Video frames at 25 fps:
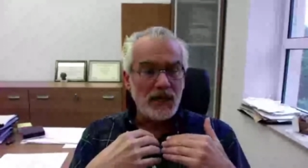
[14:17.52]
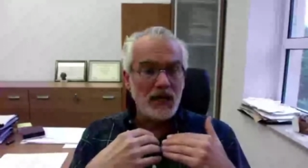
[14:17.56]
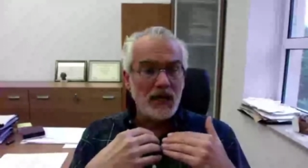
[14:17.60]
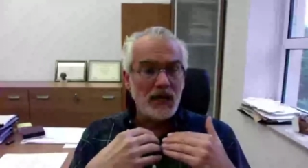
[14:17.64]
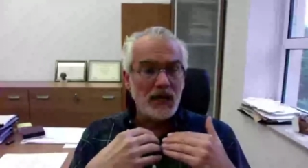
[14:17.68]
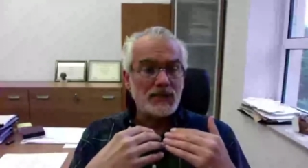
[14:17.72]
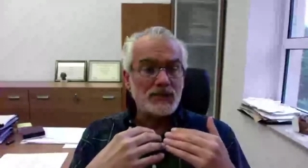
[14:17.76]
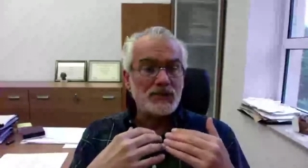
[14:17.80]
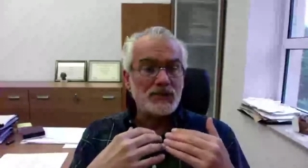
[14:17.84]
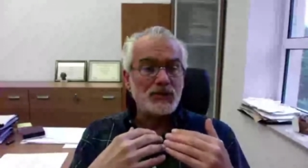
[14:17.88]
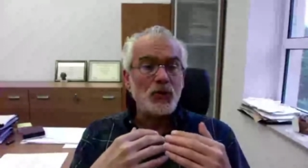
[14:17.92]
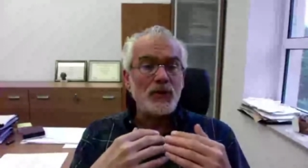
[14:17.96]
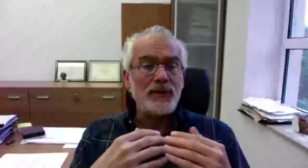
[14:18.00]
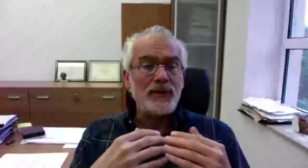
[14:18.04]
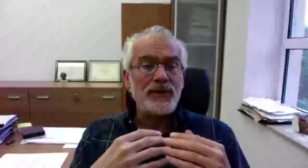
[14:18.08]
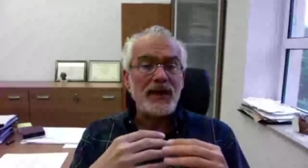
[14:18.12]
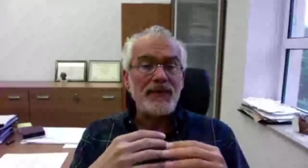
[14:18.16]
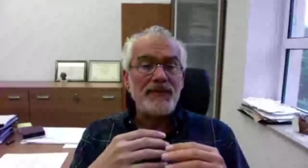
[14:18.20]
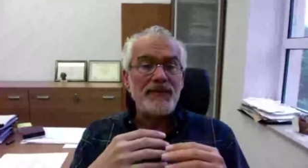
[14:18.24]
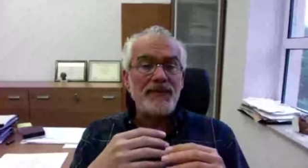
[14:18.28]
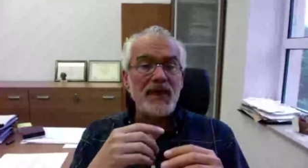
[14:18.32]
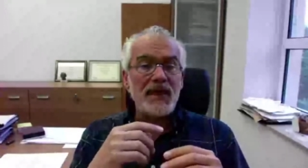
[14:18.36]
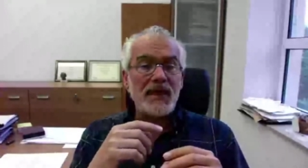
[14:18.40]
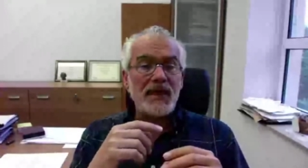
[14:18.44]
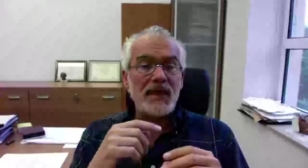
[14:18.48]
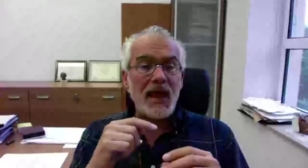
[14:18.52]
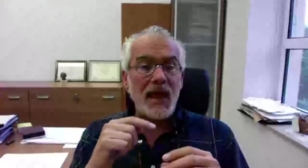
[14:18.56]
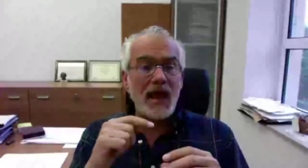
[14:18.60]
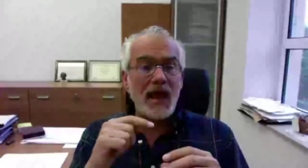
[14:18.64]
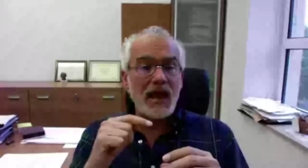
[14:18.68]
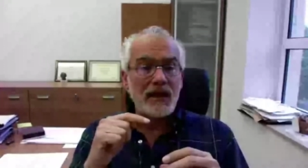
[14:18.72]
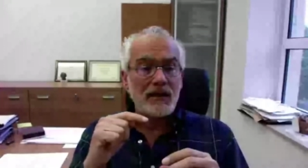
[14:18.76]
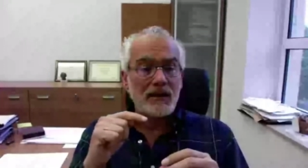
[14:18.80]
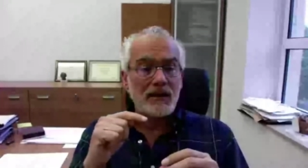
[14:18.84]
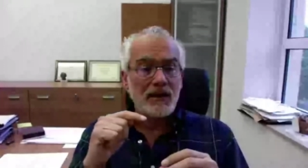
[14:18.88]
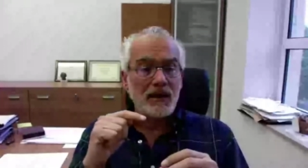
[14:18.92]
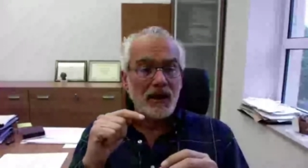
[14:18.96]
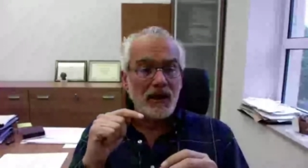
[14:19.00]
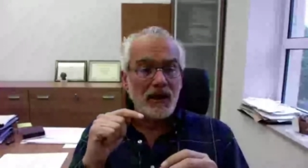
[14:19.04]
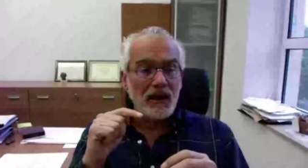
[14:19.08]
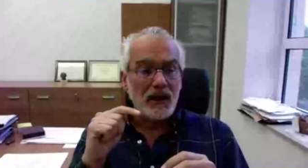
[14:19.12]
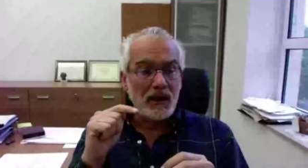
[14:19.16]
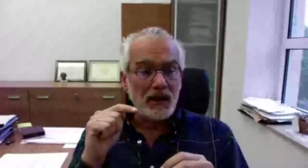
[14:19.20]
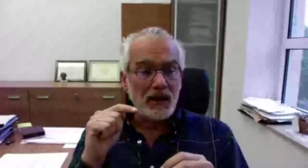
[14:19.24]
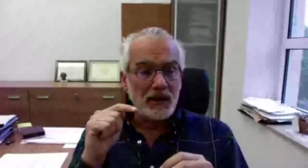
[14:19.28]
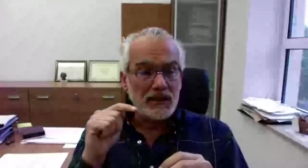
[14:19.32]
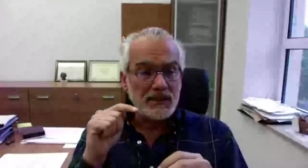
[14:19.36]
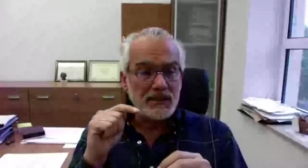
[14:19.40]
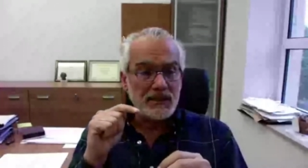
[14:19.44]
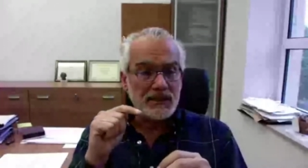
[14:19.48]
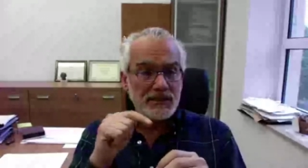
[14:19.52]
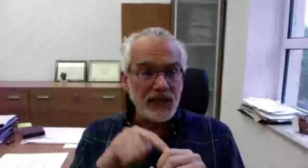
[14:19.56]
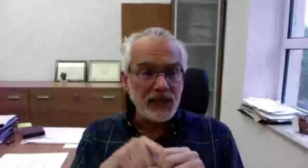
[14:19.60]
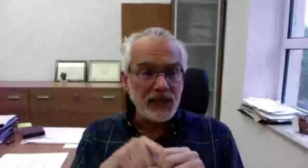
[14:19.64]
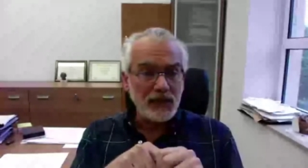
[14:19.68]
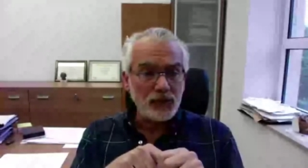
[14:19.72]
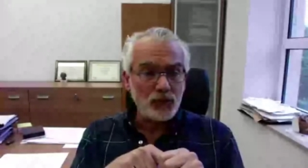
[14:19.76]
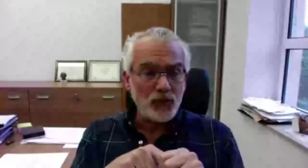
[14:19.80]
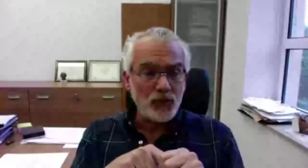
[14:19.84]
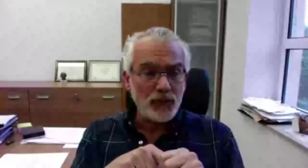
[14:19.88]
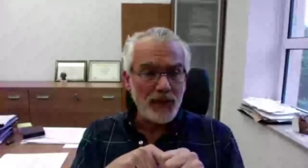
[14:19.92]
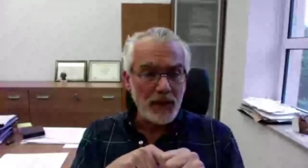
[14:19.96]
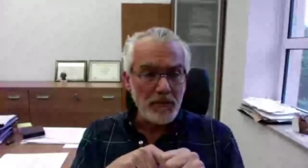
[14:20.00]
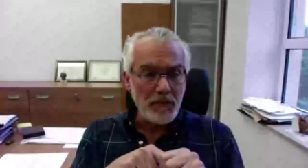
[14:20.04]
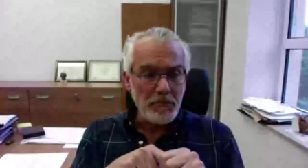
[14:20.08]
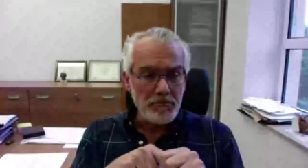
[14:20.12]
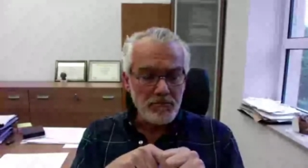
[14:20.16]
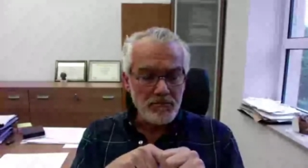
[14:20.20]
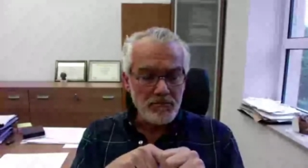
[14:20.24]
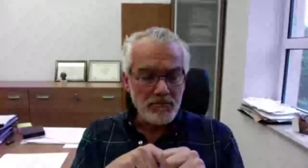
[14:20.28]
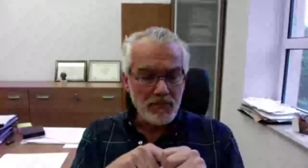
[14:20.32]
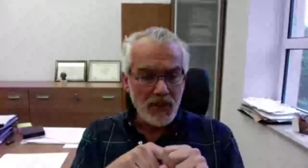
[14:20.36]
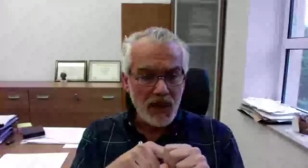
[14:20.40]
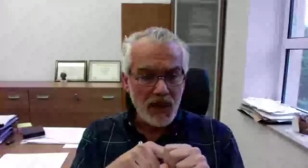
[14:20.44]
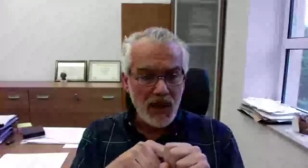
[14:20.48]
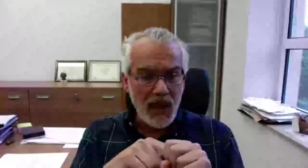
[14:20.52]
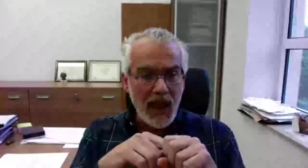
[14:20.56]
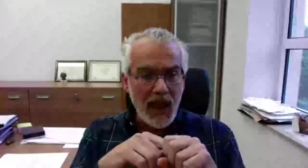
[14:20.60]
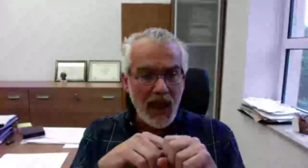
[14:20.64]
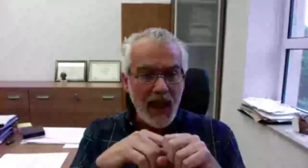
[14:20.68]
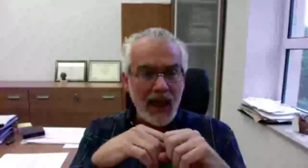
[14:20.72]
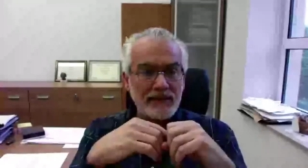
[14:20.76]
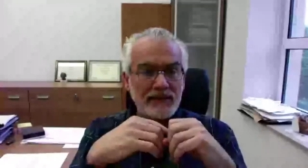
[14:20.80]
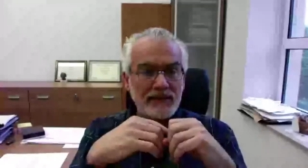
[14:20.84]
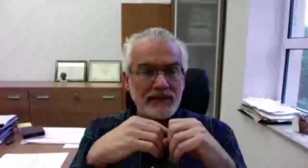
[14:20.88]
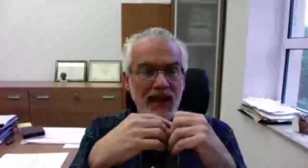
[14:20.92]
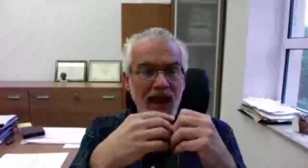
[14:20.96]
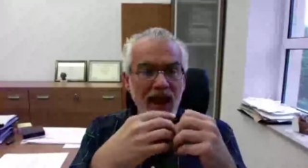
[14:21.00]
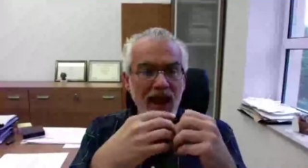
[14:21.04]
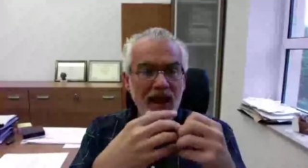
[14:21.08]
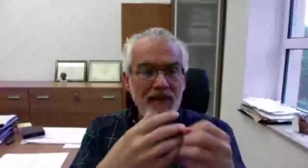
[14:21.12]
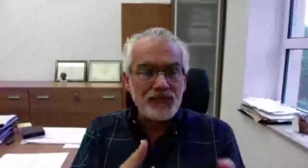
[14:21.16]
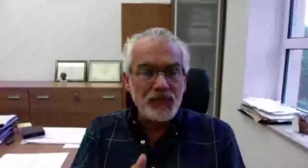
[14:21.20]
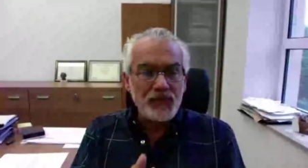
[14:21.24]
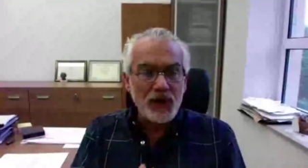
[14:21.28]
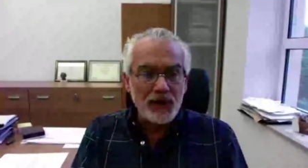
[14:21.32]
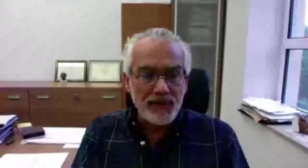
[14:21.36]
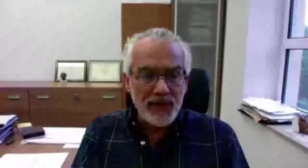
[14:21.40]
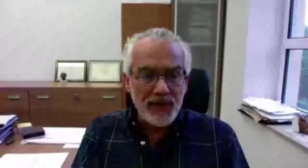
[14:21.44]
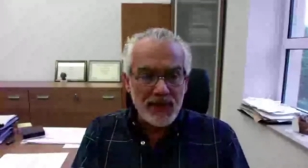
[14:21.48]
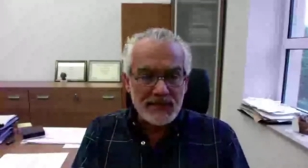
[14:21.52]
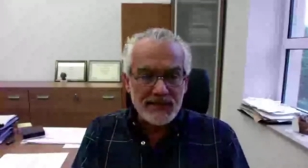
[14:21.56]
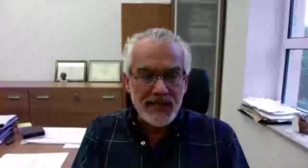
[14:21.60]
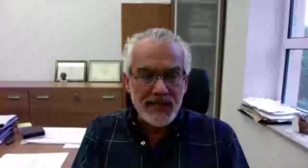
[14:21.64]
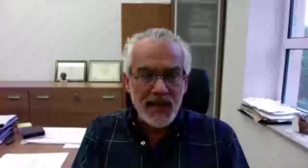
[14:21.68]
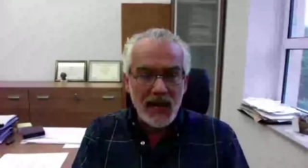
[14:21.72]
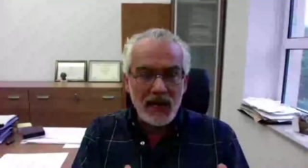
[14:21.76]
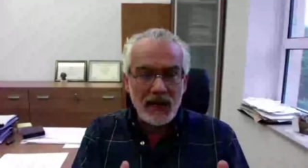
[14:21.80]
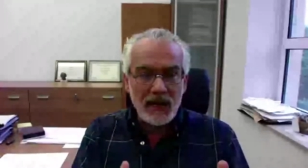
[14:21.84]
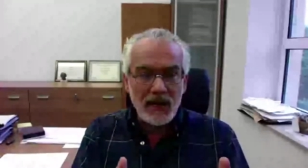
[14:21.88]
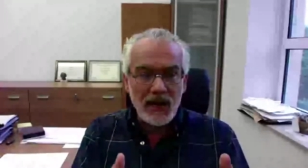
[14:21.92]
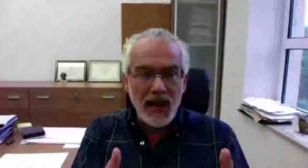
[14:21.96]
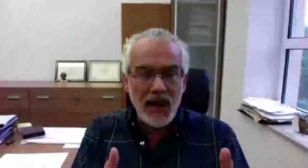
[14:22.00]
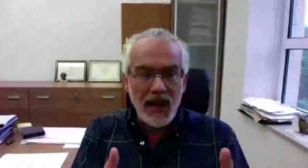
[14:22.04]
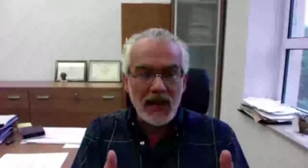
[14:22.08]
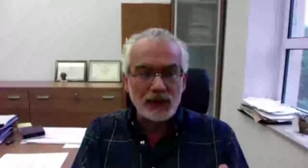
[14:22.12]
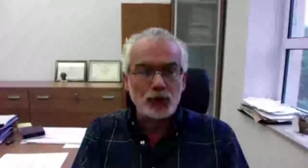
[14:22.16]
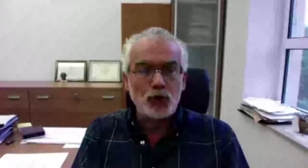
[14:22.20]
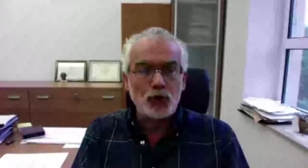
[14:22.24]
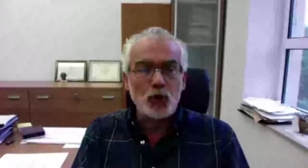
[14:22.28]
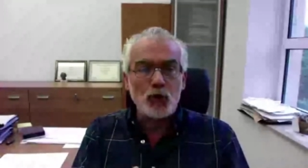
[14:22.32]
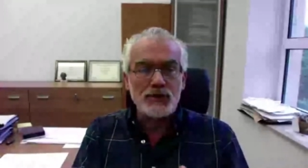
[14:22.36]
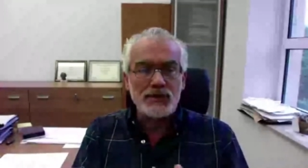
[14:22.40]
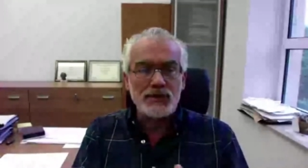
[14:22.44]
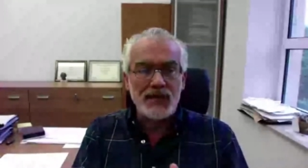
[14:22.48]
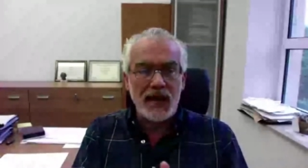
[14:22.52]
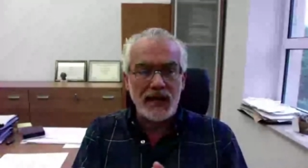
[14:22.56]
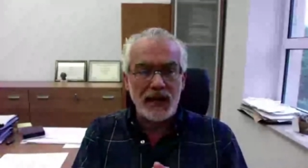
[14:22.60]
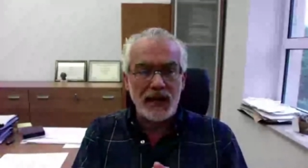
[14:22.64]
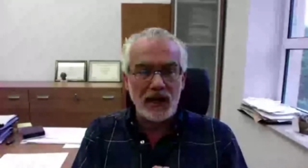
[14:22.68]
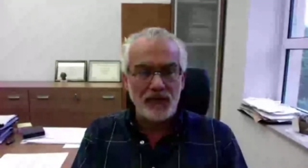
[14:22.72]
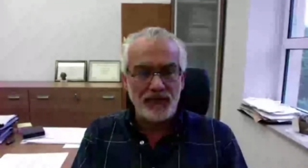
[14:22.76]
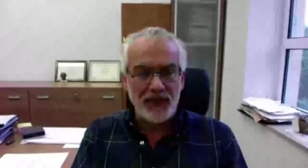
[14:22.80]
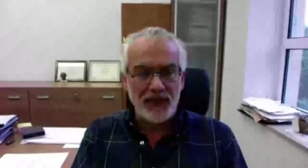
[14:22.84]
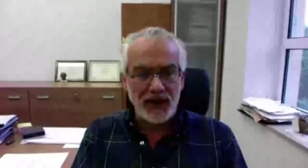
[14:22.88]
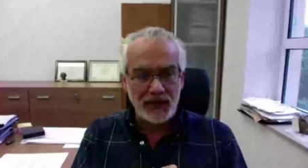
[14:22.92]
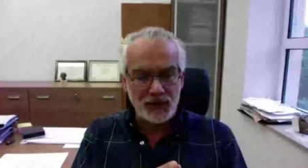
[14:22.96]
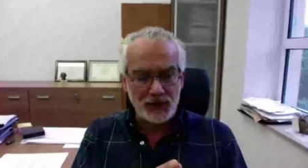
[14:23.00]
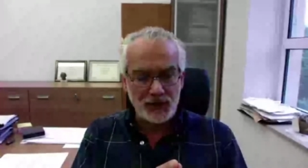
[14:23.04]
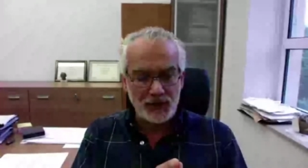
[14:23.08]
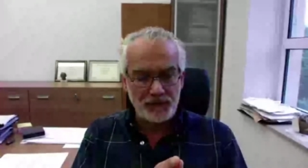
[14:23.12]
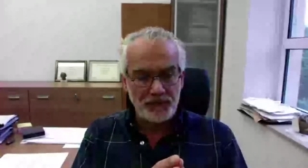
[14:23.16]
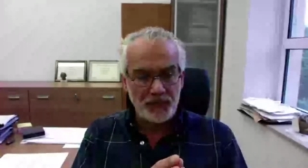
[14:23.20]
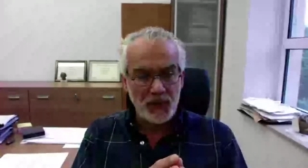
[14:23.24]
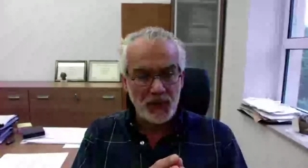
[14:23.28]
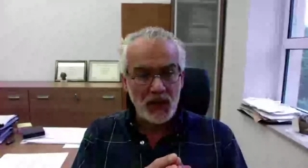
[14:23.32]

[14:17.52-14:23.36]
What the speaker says: so that they can stick to them and enter the cell and cause an infection.